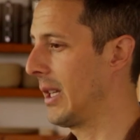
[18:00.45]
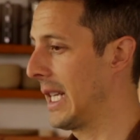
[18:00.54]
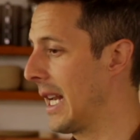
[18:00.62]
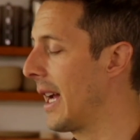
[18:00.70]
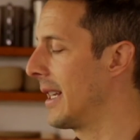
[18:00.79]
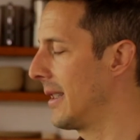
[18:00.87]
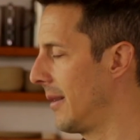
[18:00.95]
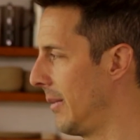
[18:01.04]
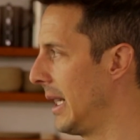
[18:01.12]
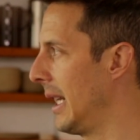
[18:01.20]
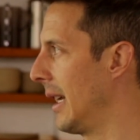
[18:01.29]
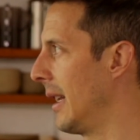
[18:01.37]
really nice to
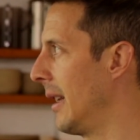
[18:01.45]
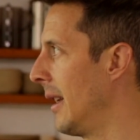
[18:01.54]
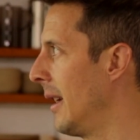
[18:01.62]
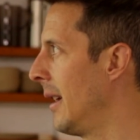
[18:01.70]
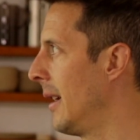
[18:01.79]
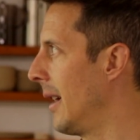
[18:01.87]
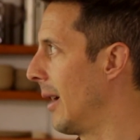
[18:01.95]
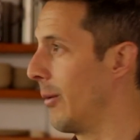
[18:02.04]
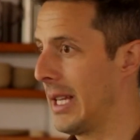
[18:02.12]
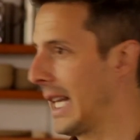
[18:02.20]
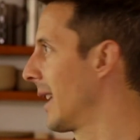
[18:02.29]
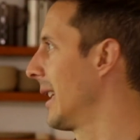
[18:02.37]
be in a
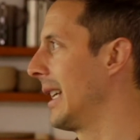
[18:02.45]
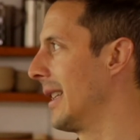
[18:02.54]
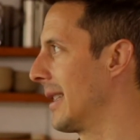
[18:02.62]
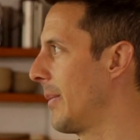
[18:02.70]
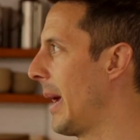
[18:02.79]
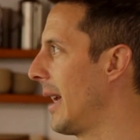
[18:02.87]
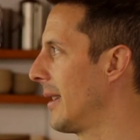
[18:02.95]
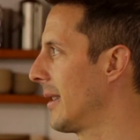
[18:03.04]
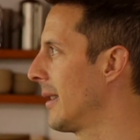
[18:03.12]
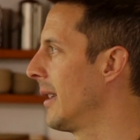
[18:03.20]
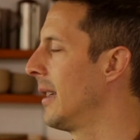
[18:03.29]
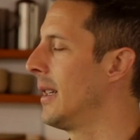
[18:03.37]
really clean
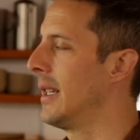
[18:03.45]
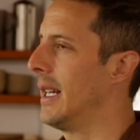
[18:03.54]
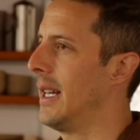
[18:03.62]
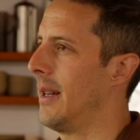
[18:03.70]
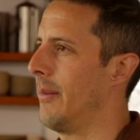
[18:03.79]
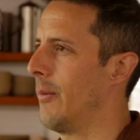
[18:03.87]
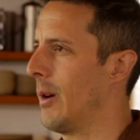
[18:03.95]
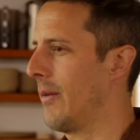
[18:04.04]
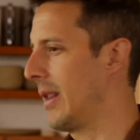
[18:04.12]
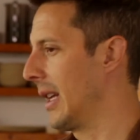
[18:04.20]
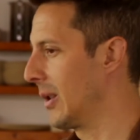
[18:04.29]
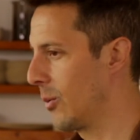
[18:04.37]
space where
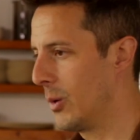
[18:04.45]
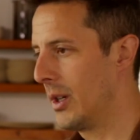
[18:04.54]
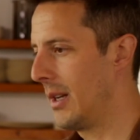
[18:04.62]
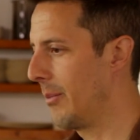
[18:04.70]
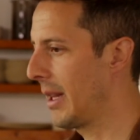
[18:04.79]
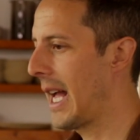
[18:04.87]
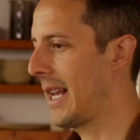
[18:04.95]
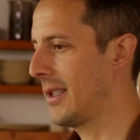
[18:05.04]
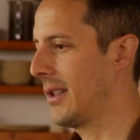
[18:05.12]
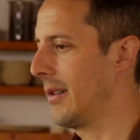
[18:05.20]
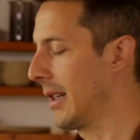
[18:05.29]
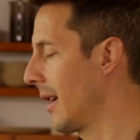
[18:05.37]
everything's wood and
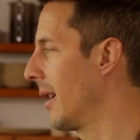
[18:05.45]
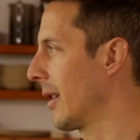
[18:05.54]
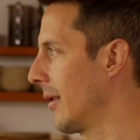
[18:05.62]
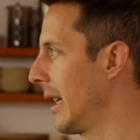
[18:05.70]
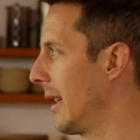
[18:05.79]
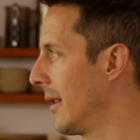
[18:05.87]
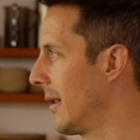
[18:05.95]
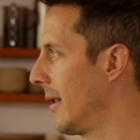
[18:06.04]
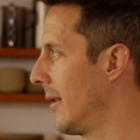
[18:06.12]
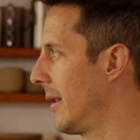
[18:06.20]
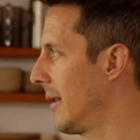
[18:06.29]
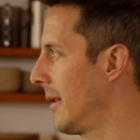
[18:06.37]
plaster and concrete.
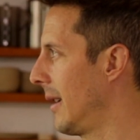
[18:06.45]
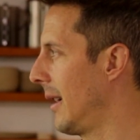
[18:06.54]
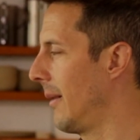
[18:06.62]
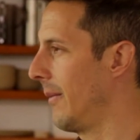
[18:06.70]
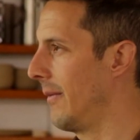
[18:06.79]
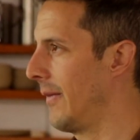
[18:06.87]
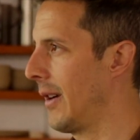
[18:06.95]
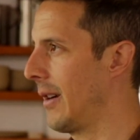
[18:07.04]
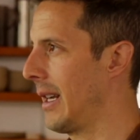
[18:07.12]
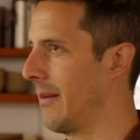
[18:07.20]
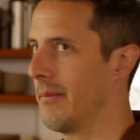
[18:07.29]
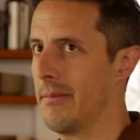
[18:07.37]
So it's
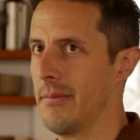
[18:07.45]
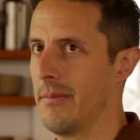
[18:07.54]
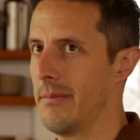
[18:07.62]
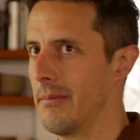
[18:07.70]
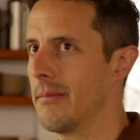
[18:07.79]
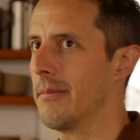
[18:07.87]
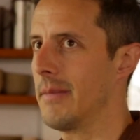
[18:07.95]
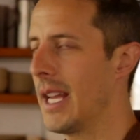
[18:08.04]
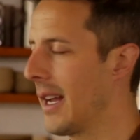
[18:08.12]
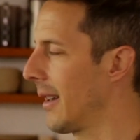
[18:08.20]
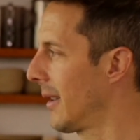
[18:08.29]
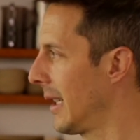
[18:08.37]
very
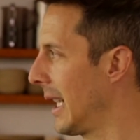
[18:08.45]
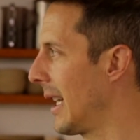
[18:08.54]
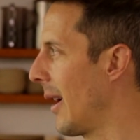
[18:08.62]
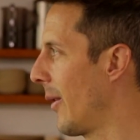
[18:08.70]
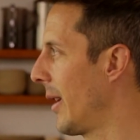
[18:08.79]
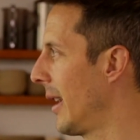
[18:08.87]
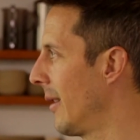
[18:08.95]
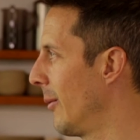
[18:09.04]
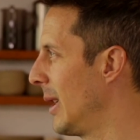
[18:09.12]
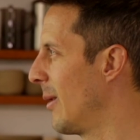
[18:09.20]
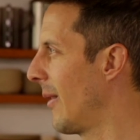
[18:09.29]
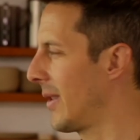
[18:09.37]
clean and healthy.
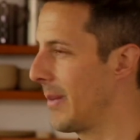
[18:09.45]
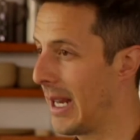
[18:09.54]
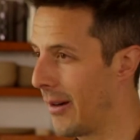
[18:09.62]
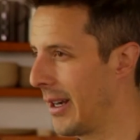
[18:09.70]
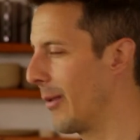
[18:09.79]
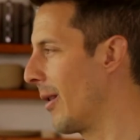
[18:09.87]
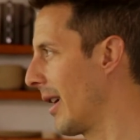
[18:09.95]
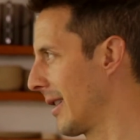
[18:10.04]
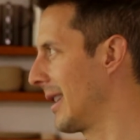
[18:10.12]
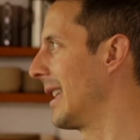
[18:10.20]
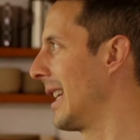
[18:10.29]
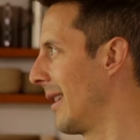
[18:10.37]
We do have some area
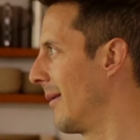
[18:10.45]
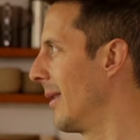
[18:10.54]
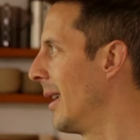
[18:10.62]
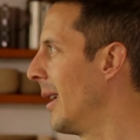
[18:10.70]
rugs that need